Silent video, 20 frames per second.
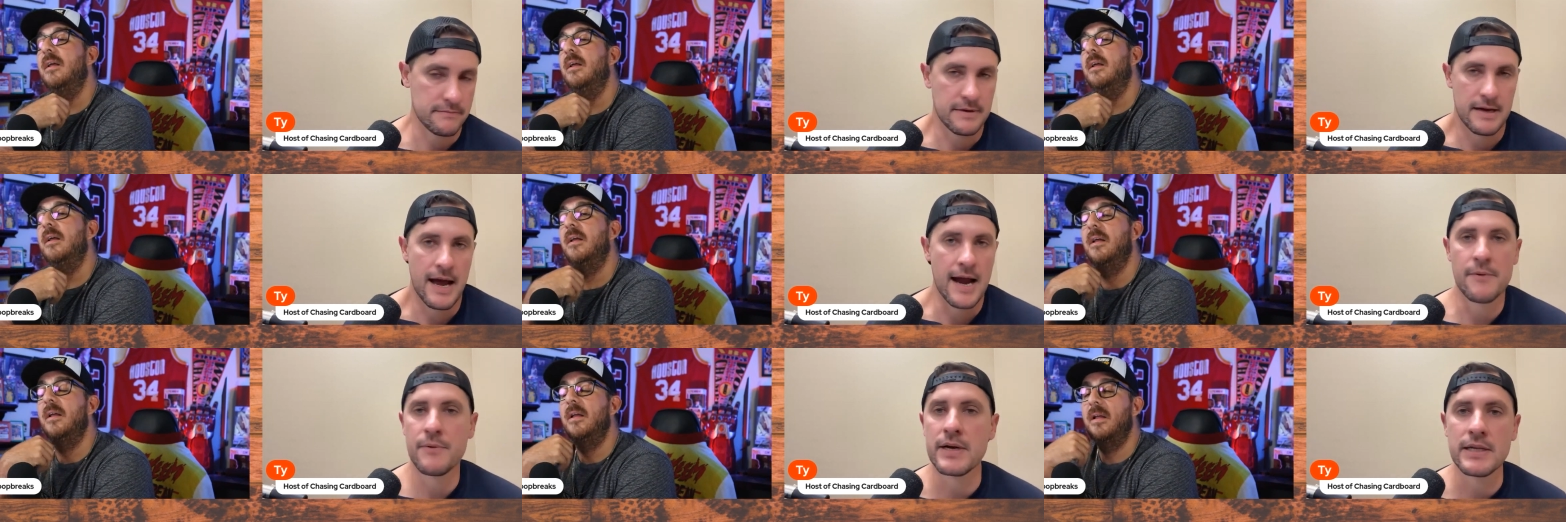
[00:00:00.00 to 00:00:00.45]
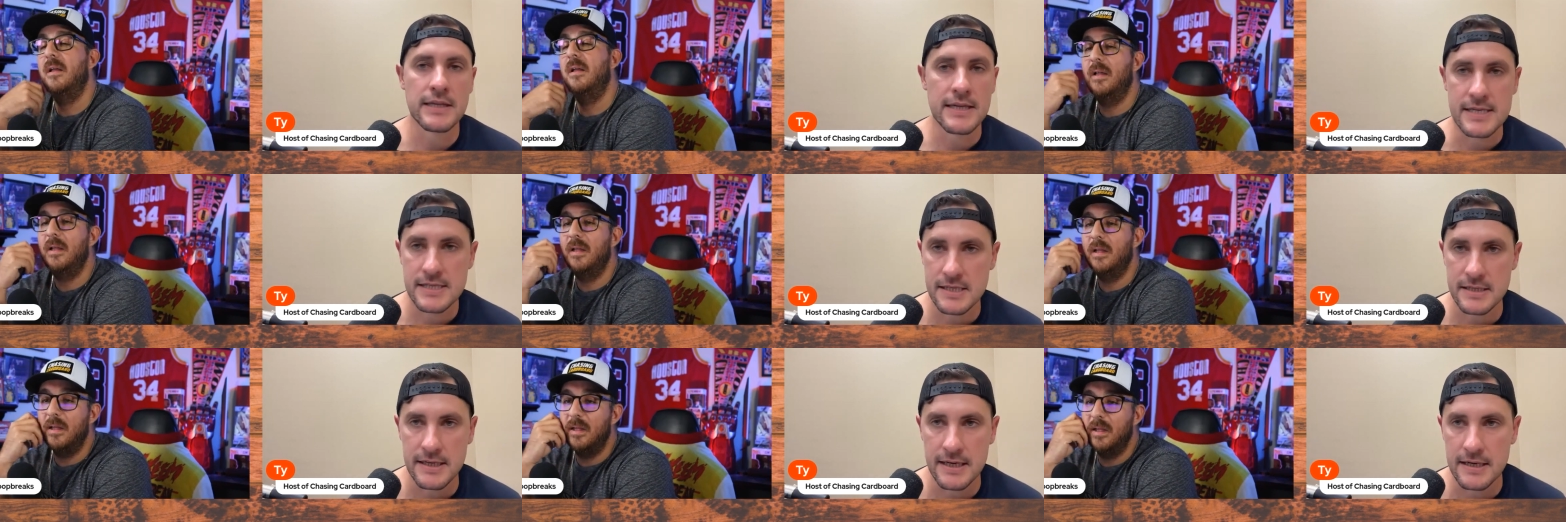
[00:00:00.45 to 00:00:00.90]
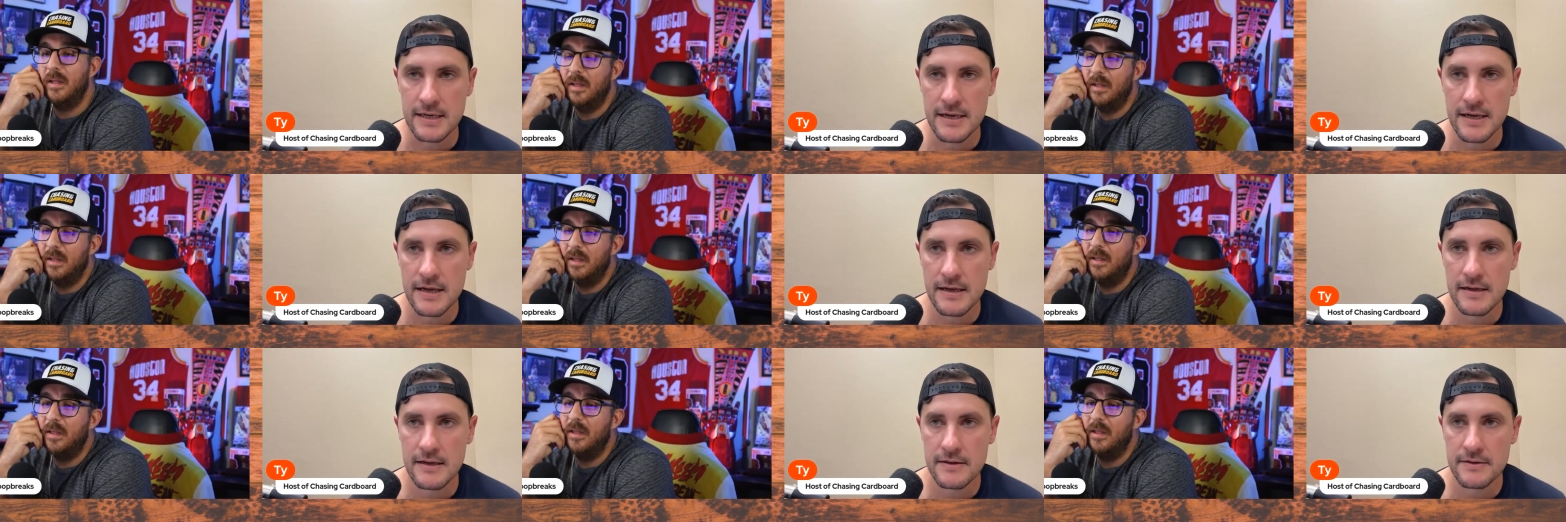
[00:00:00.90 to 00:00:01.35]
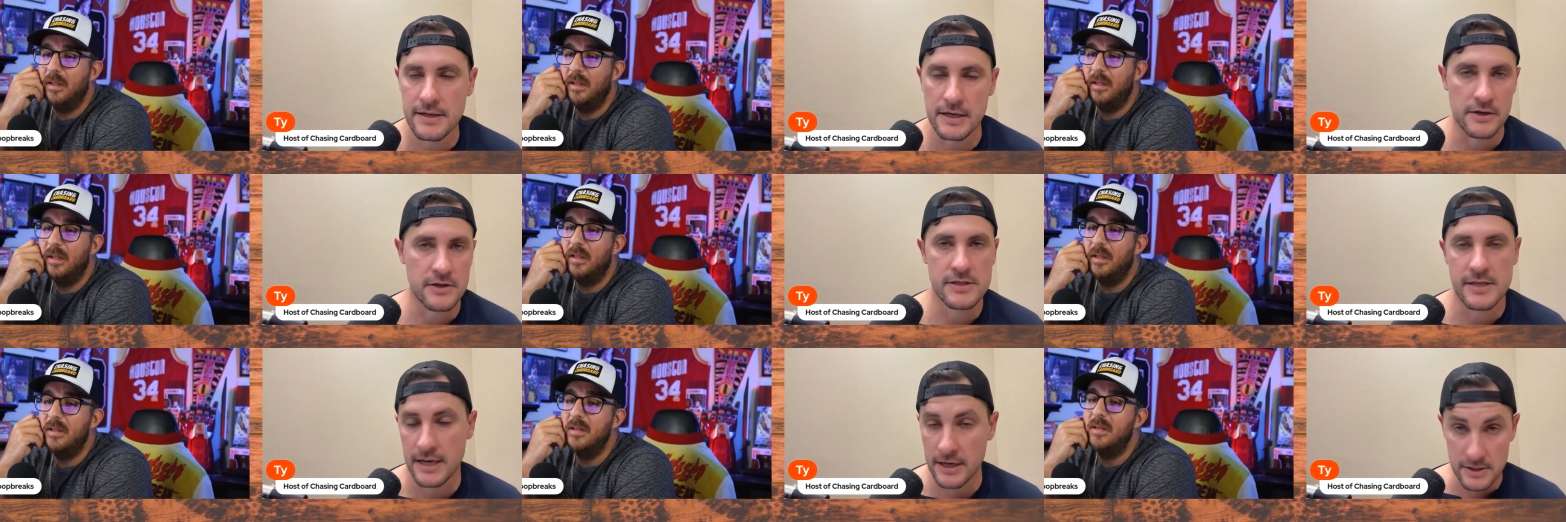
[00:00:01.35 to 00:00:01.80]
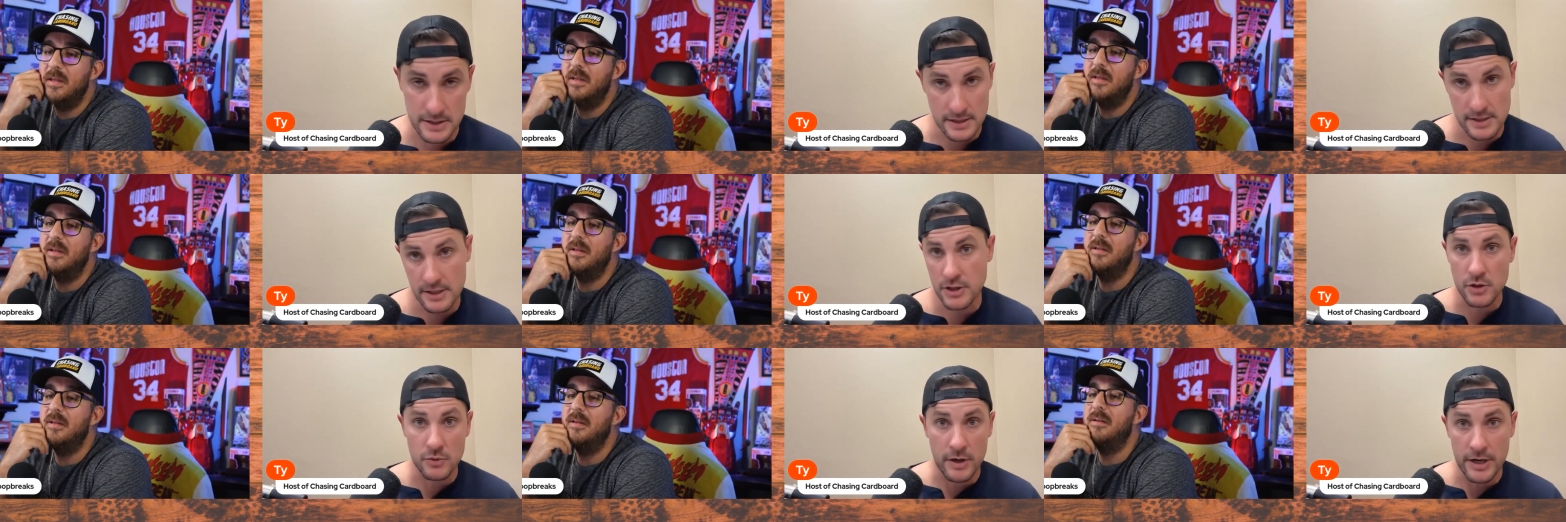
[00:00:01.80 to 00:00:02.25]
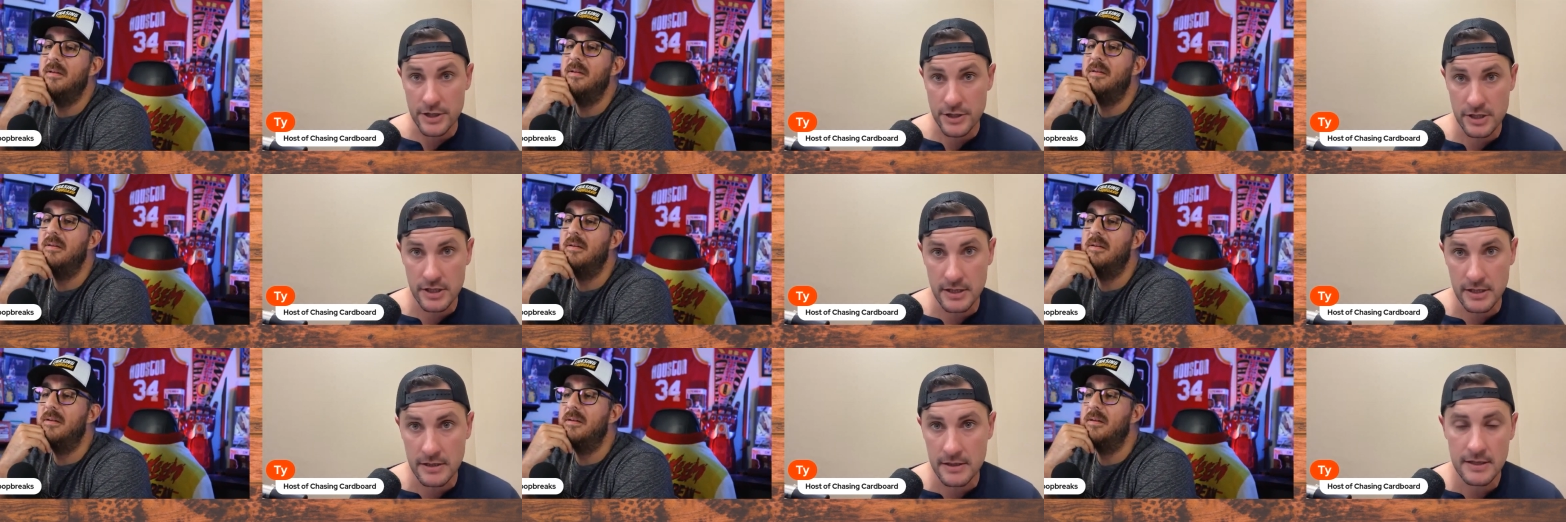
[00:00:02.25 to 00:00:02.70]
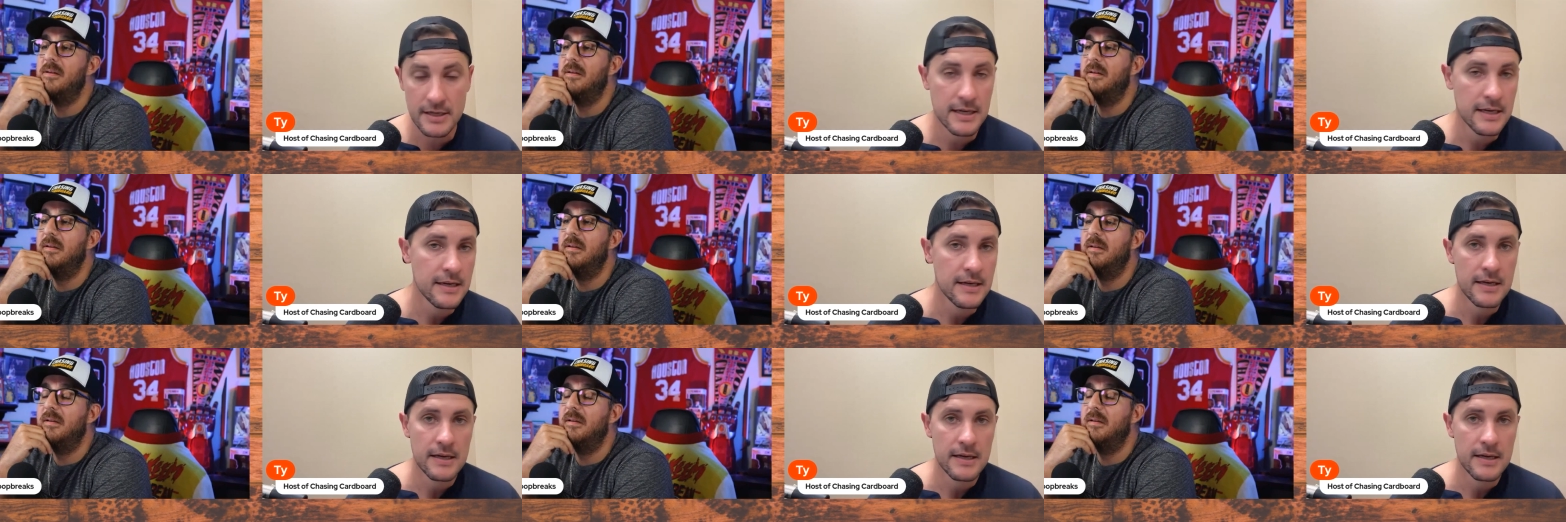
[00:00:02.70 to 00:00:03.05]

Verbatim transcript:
Speaker 1: I relisted it. There's here's a situation.